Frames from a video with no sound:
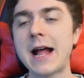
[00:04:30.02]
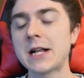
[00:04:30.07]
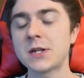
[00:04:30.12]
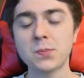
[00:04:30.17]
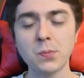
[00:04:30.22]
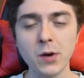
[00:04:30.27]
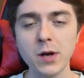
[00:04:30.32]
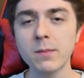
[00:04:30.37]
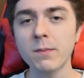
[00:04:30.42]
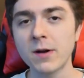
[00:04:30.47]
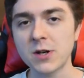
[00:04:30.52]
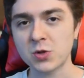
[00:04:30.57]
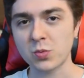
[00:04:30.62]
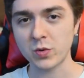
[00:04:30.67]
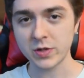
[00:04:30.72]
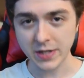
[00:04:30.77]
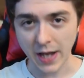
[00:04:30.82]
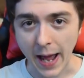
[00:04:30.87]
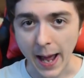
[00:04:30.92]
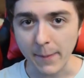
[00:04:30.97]
that's pretty much
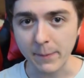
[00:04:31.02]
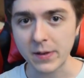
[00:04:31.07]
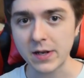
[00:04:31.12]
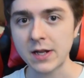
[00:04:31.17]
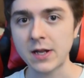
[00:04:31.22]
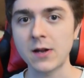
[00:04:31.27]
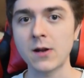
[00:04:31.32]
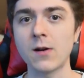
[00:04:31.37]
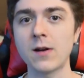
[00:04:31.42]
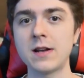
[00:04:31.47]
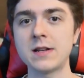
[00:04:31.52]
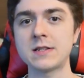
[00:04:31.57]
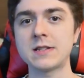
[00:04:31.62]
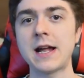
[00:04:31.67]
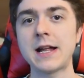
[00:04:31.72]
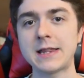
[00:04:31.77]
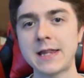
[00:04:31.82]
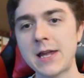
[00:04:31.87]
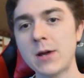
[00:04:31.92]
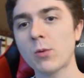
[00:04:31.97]
what's happening here, is
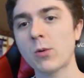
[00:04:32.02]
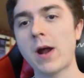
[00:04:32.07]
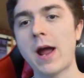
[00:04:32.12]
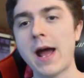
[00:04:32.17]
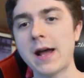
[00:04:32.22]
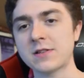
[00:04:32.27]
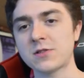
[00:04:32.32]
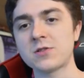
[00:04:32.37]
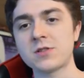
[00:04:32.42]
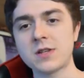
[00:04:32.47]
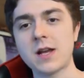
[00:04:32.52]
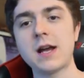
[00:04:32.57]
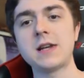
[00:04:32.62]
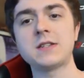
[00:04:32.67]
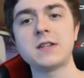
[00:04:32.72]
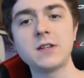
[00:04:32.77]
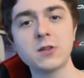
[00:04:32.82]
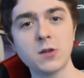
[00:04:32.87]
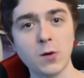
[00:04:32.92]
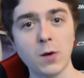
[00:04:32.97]
that they were
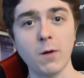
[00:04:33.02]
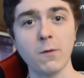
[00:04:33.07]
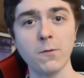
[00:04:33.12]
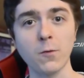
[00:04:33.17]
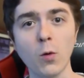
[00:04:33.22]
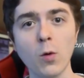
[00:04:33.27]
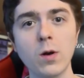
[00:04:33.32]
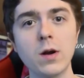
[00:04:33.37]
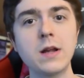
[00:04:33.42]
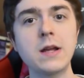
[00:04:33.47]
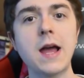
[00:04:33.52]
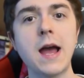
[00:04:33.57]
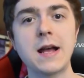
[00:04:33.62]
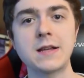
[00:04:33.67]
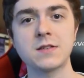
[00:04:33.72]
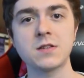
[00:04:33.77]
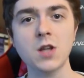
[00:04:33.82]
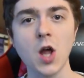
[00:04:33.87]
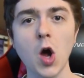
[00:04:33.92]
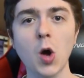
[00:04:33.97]
exercising their authority
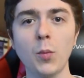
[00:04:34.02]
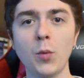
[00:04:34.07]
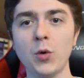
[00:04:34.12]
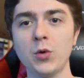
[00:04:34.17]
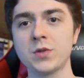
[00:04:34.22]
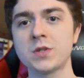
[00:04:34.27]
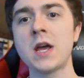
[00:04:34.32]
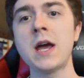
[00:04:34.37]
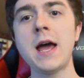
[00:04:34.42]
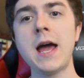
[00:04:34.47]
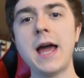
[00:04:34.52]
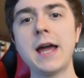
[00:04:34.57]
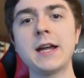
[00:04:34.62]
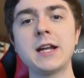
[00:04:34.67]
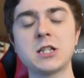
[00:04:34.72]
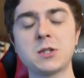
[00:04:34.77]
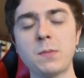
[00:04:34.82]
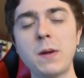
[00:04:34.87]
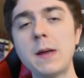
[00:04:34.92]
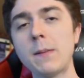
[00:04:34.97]
as nobles
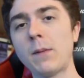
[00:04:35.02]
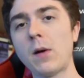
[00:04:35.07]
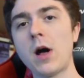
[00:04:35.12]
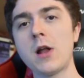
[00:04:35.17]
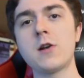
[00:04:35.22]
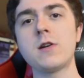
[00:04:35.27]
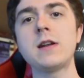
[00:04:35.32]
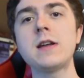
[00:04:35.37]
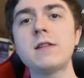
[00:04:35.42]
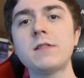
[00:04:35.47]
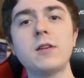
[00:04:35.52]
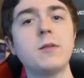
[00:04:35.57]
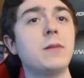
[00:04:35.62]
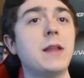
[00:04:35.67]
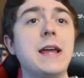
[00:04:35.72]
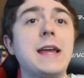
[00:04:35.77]
against people underneath them.